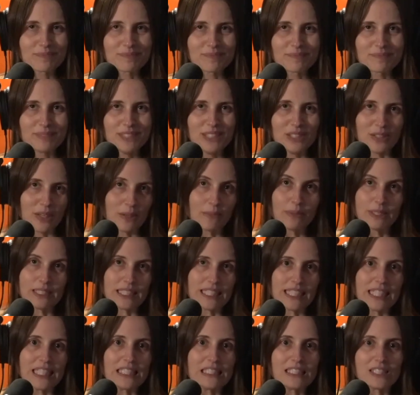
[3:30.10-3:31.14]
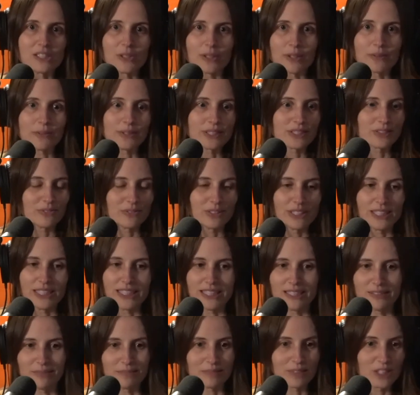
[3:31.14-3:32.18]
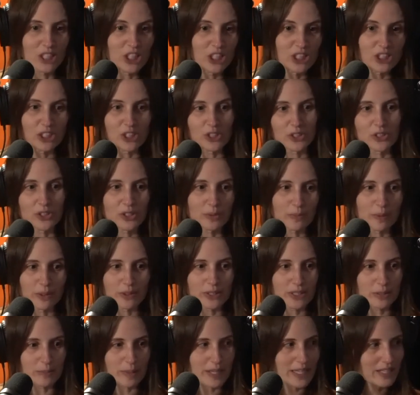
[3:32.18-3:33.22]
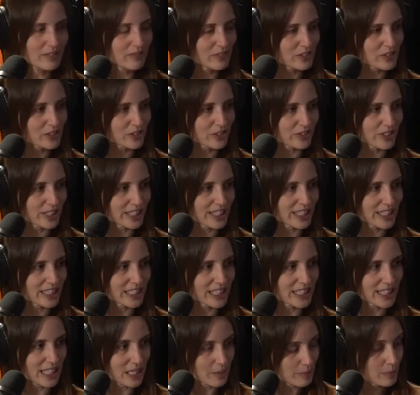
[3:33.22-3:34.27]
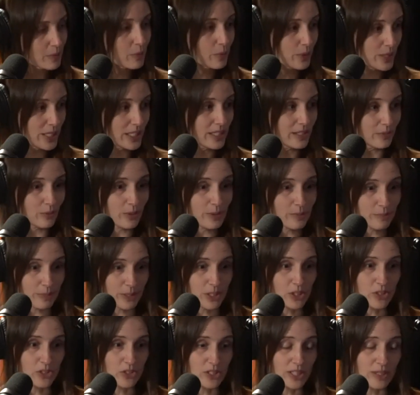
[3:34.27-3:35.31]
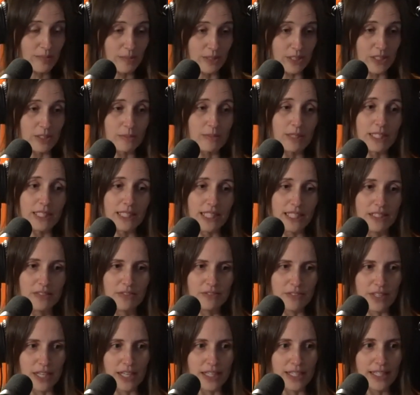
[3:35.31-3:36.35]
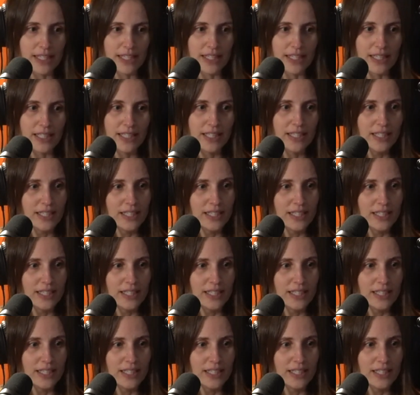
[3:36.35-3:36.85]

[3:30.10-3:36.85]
You know, I was a kid, so I wasn't really concerned about his behaviors or anything like that. Right. But when Bijou came into my life, I